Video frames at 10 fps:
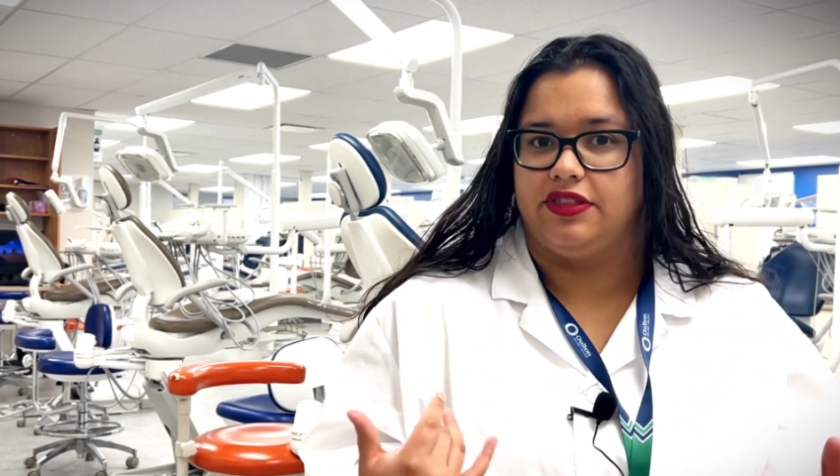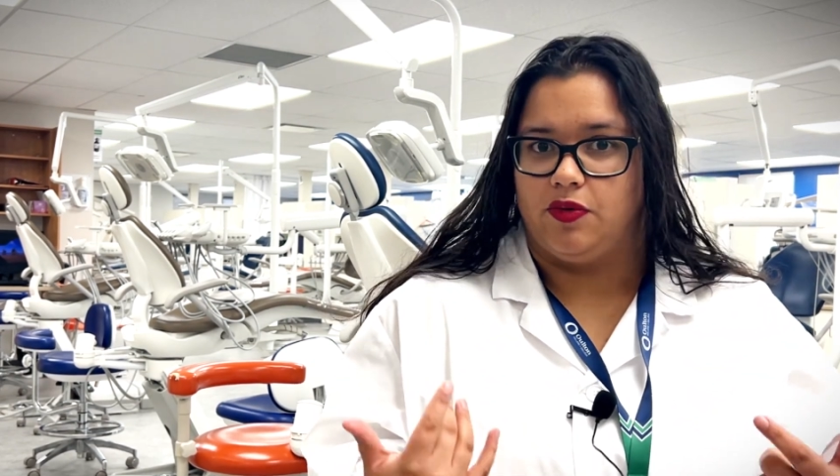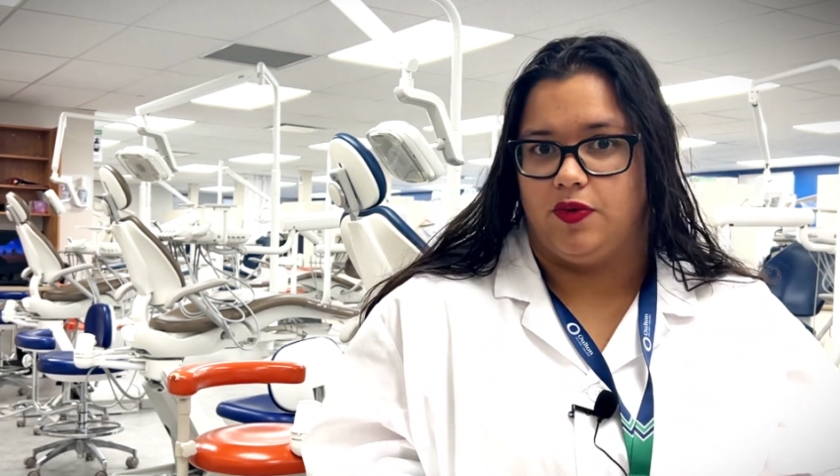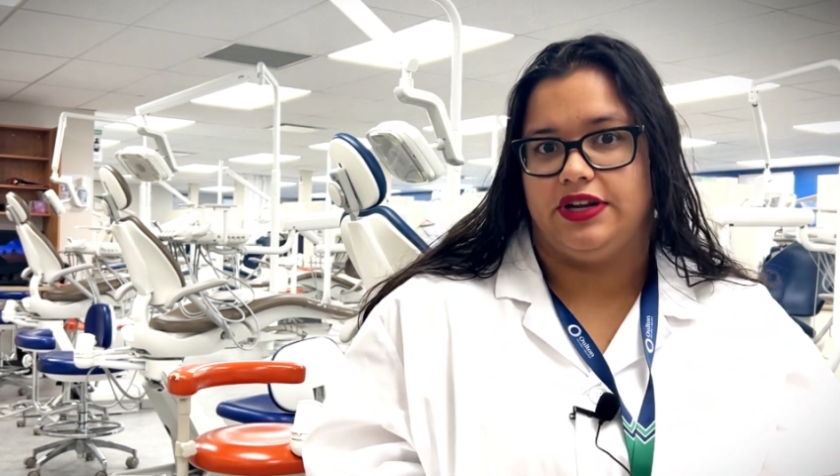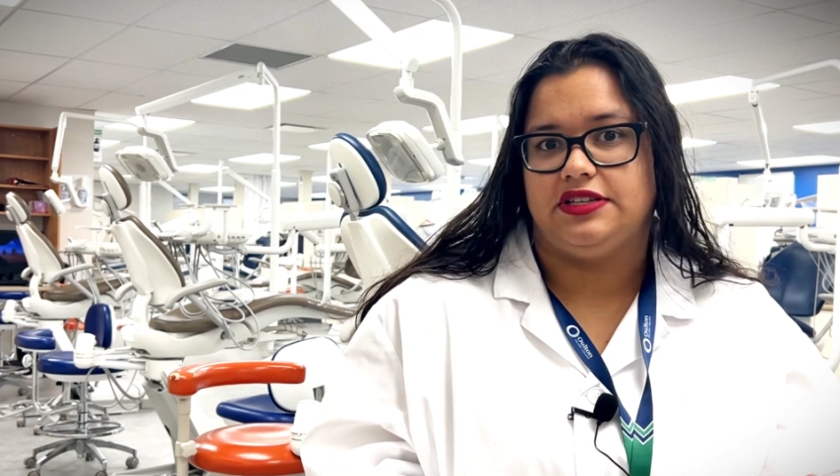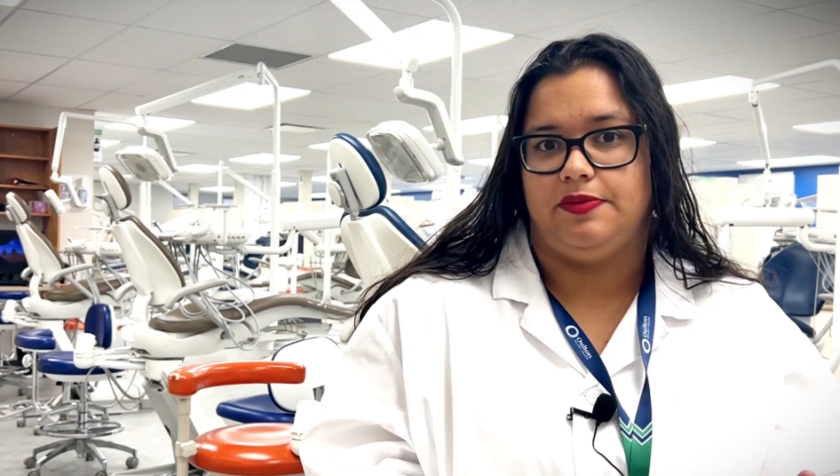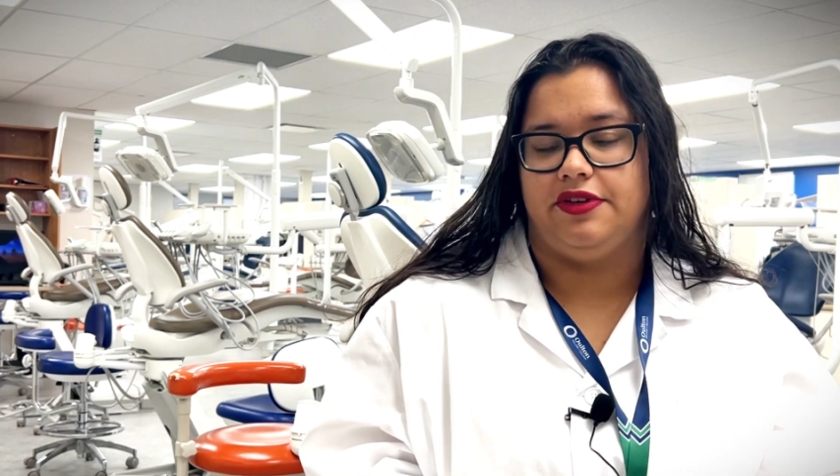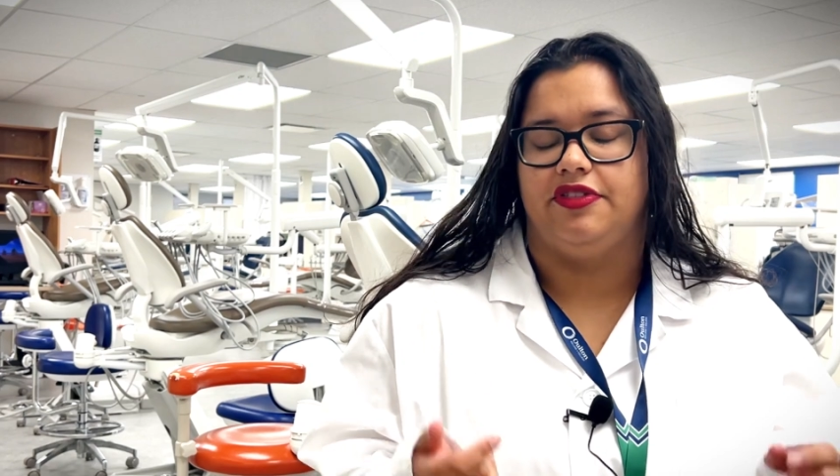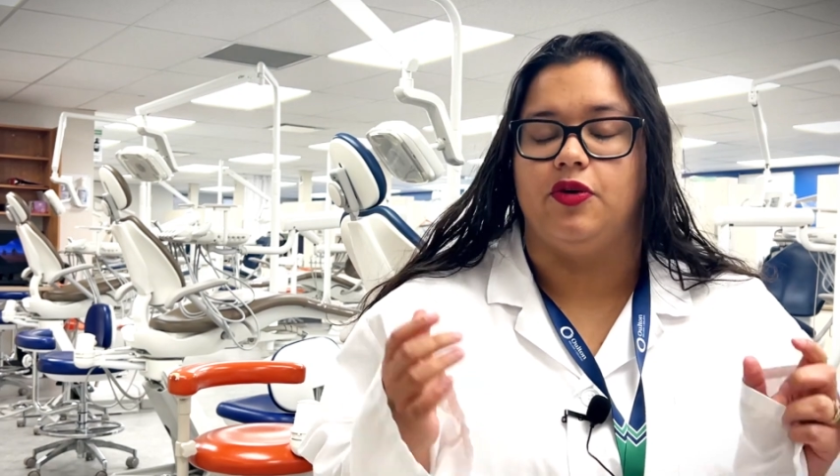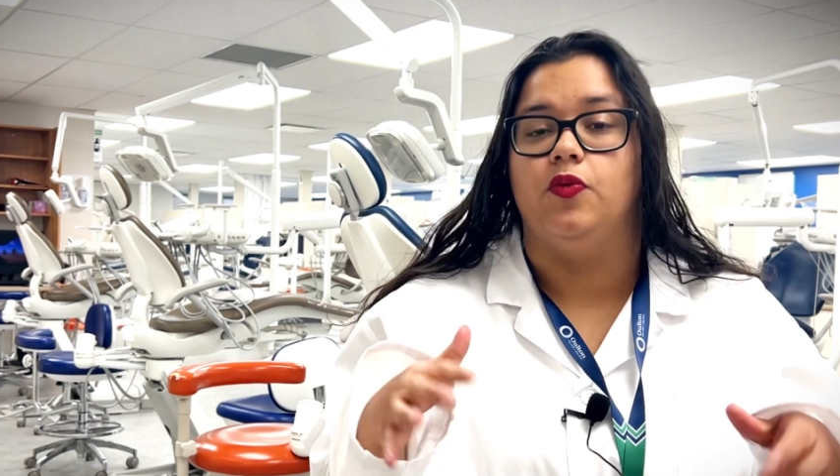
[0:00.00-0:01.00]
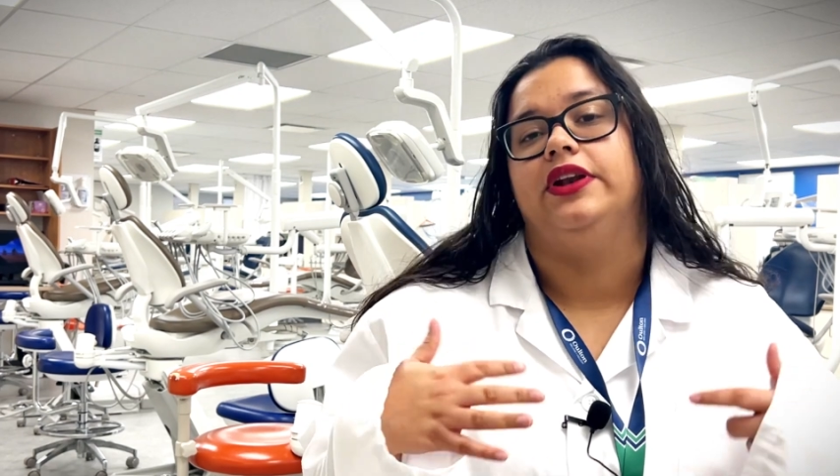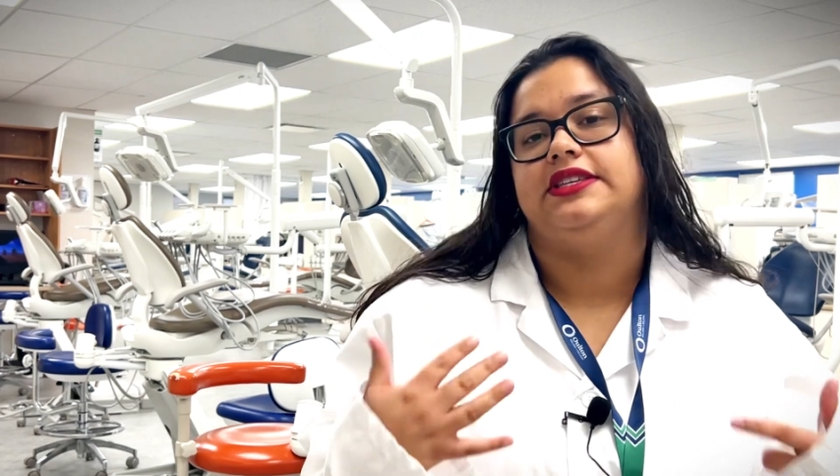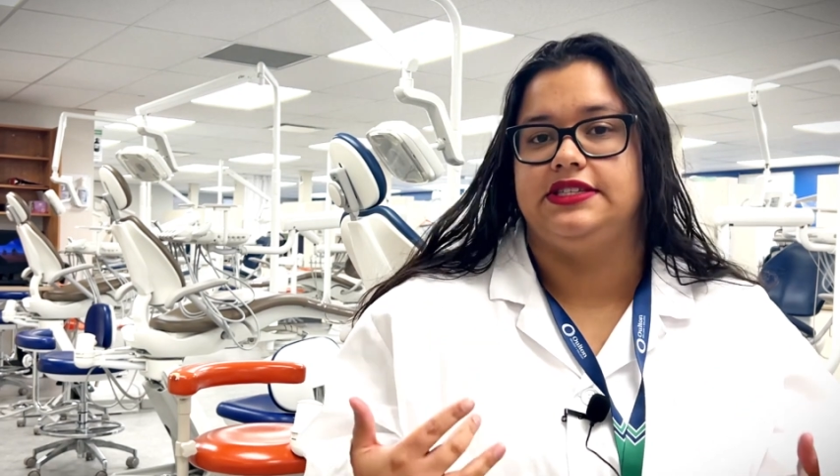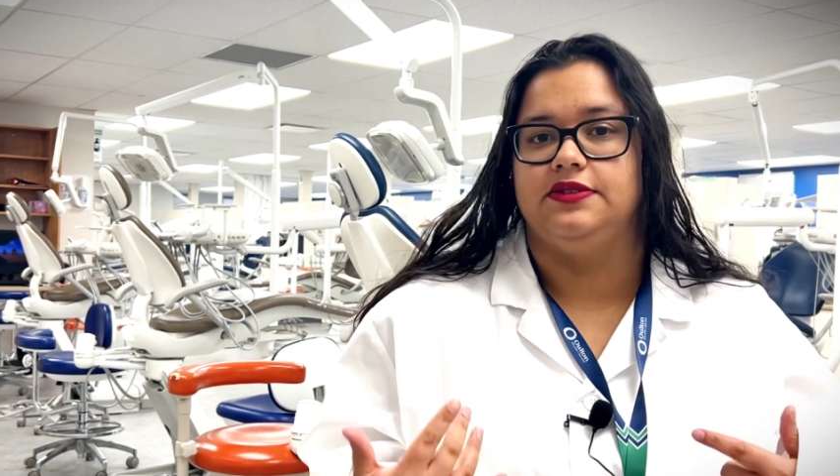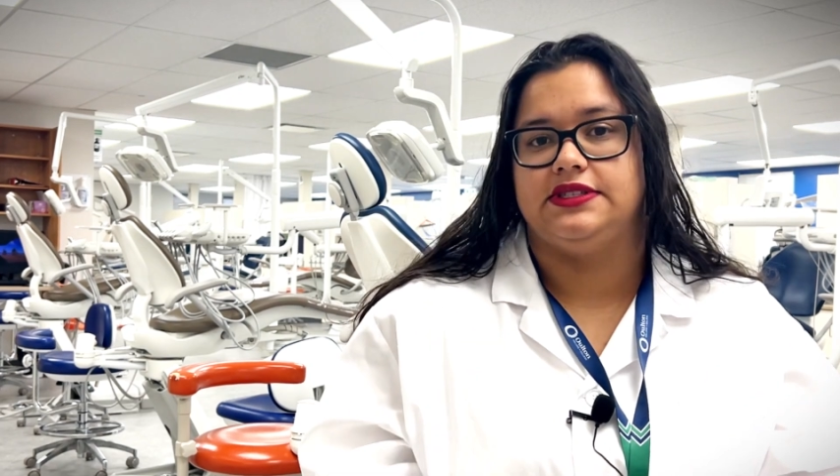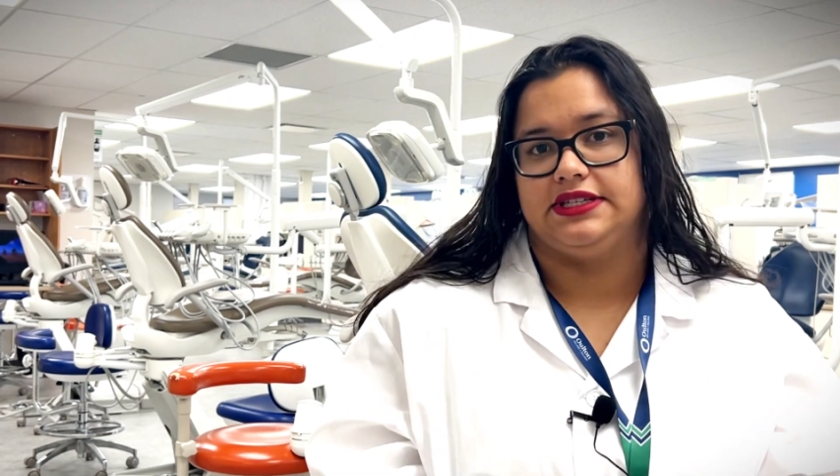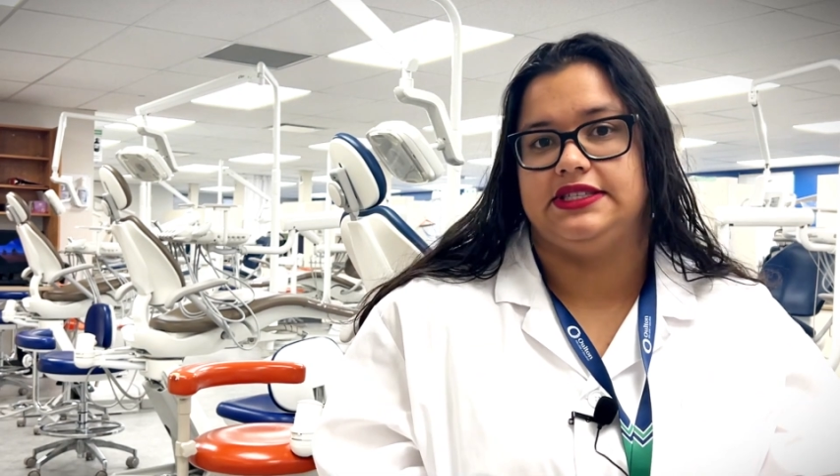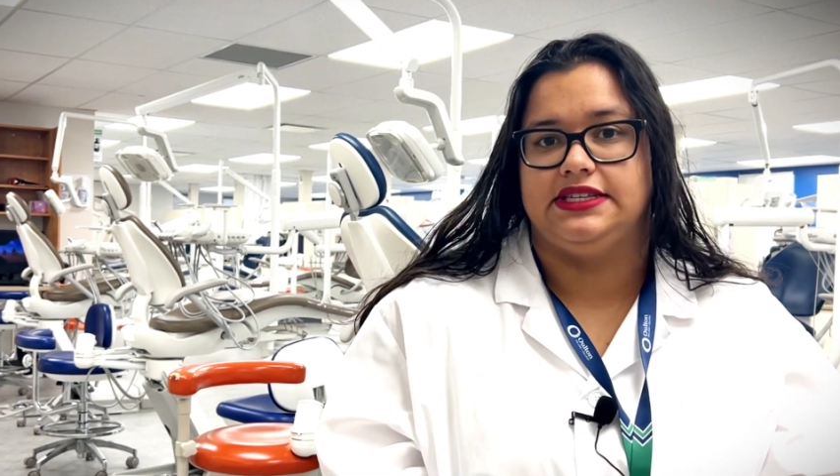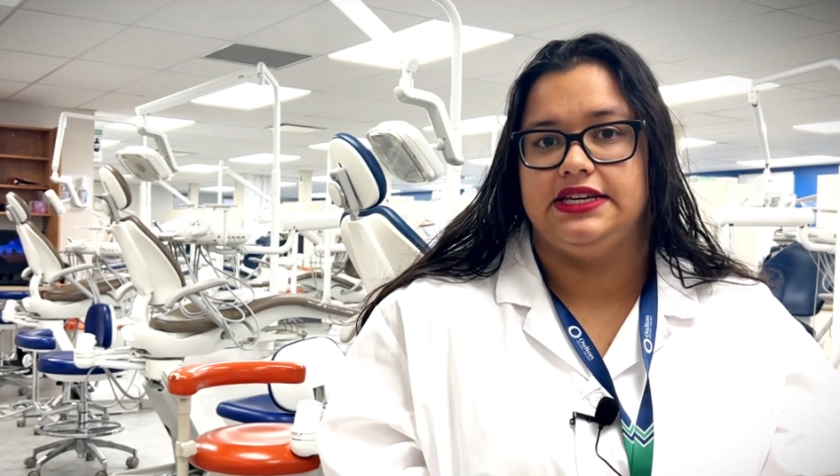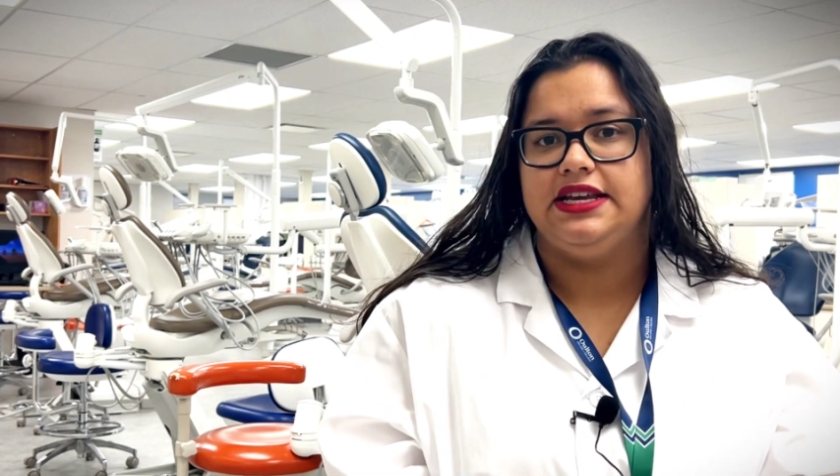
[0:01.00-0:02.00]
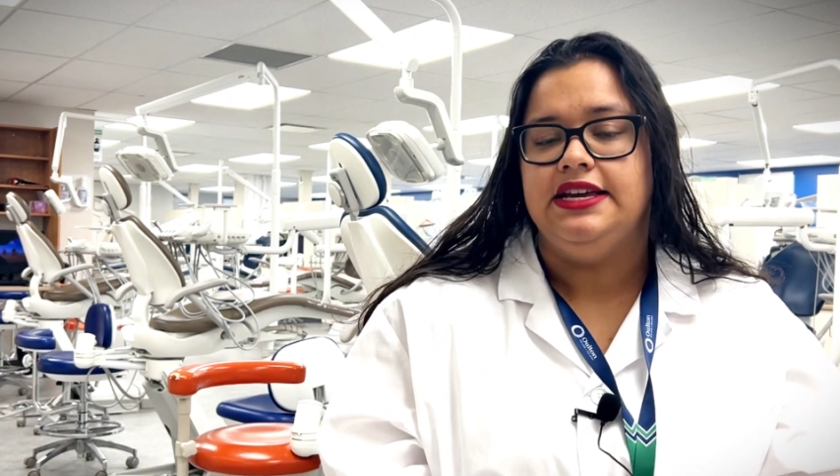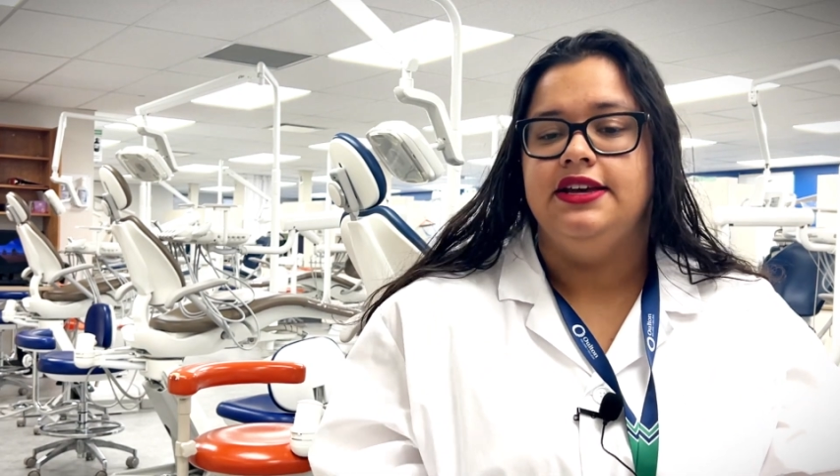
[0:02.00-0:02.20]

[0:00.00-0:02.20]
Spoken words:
they want to be there and they want to succeed.